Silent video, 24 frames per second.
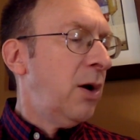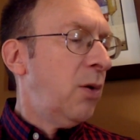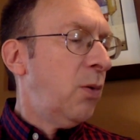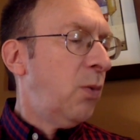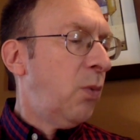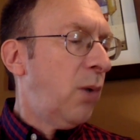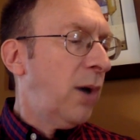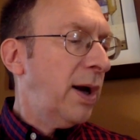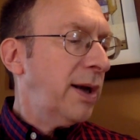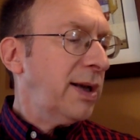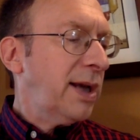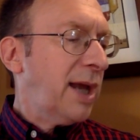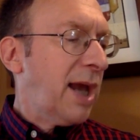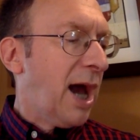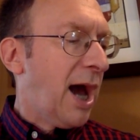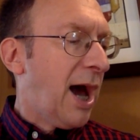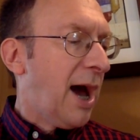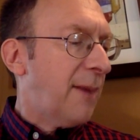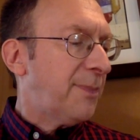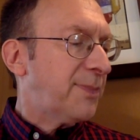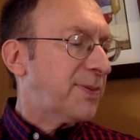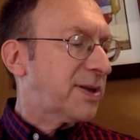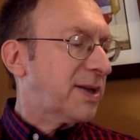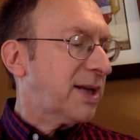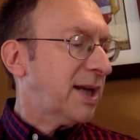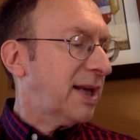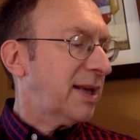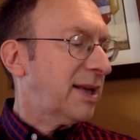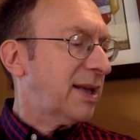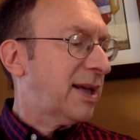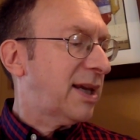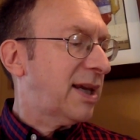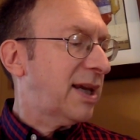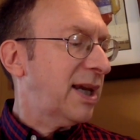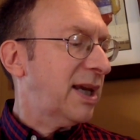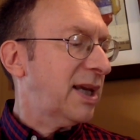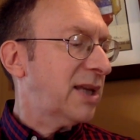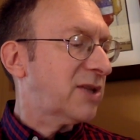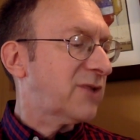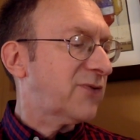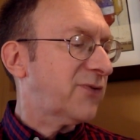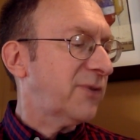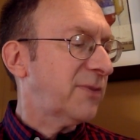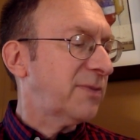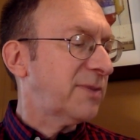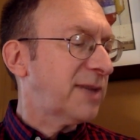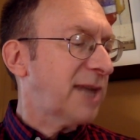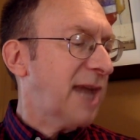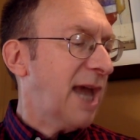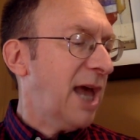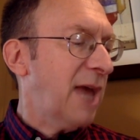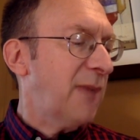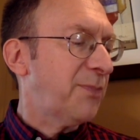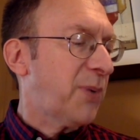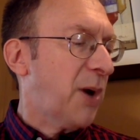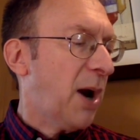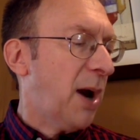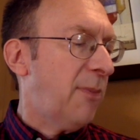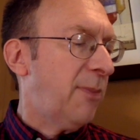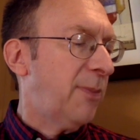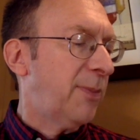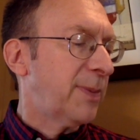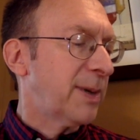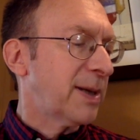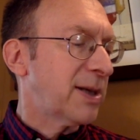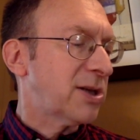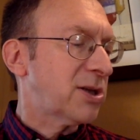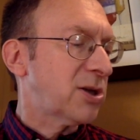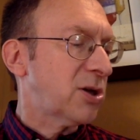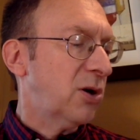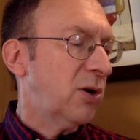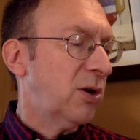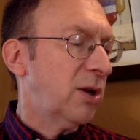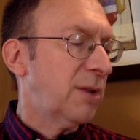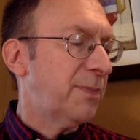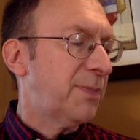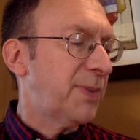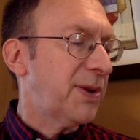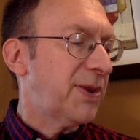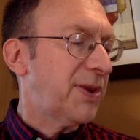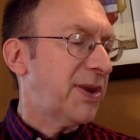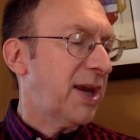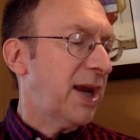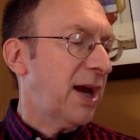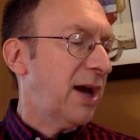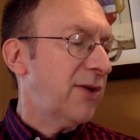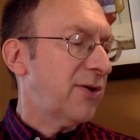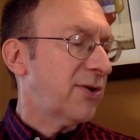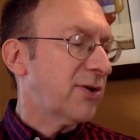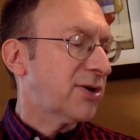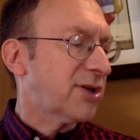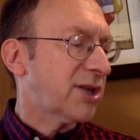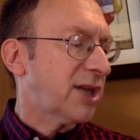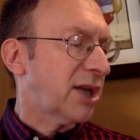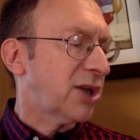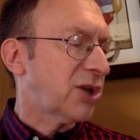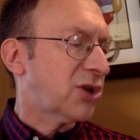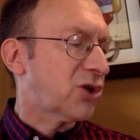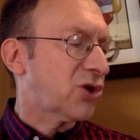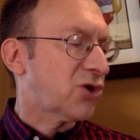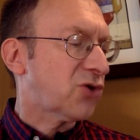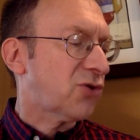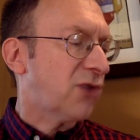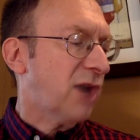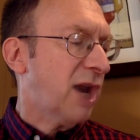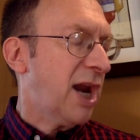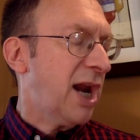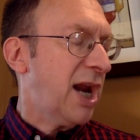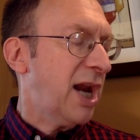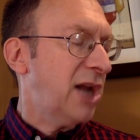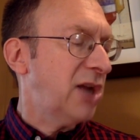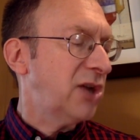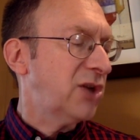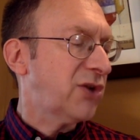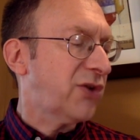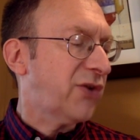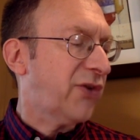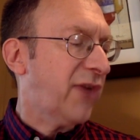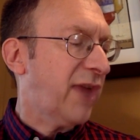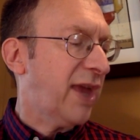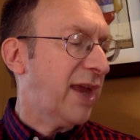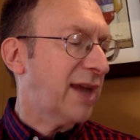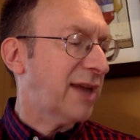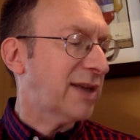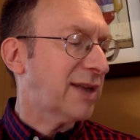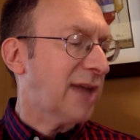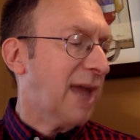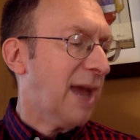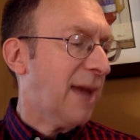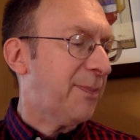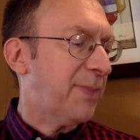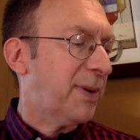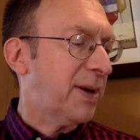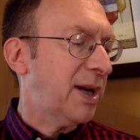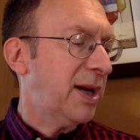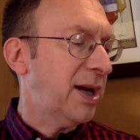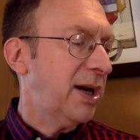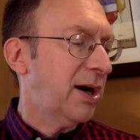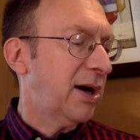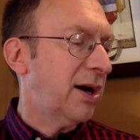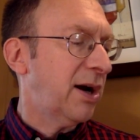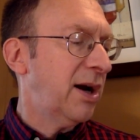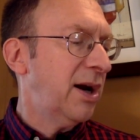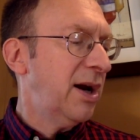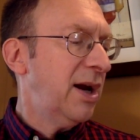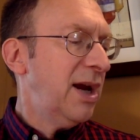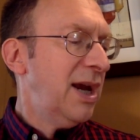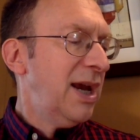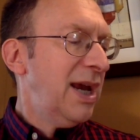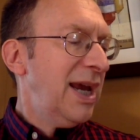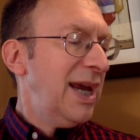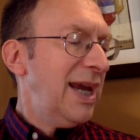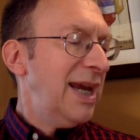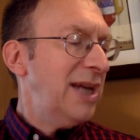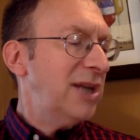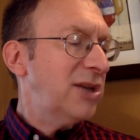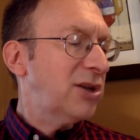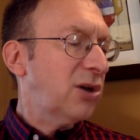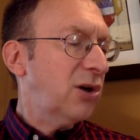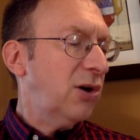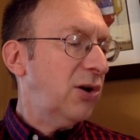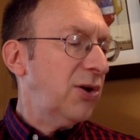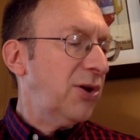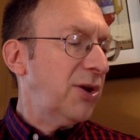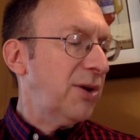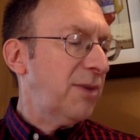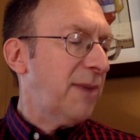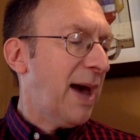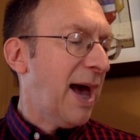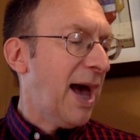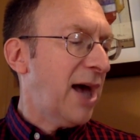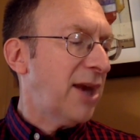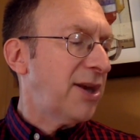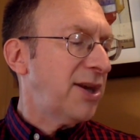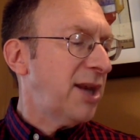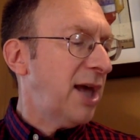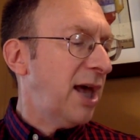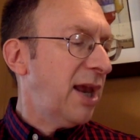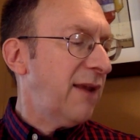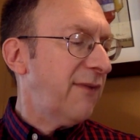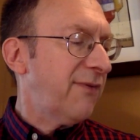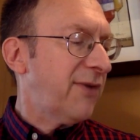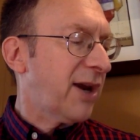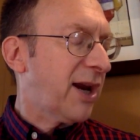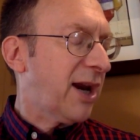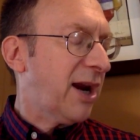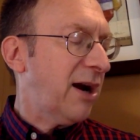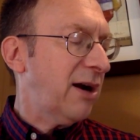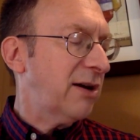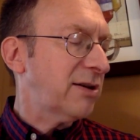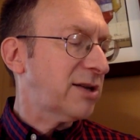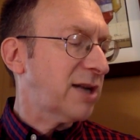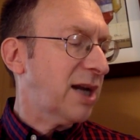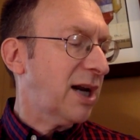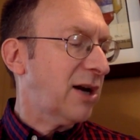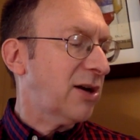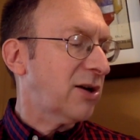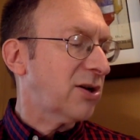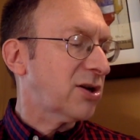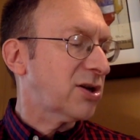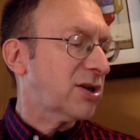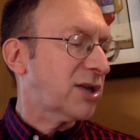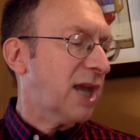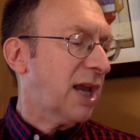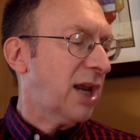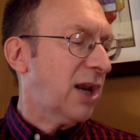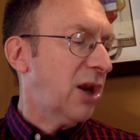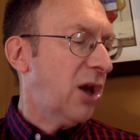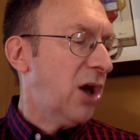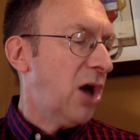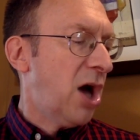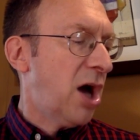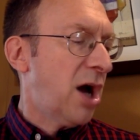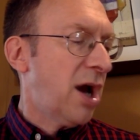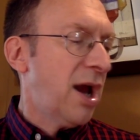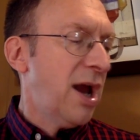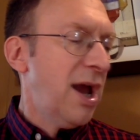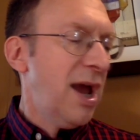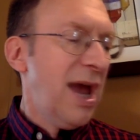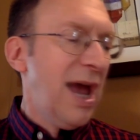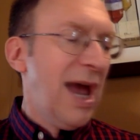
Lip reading: One cop said kids from town probably stole it, but the other said strange things happen here. He told them how none of the caretakers stay long.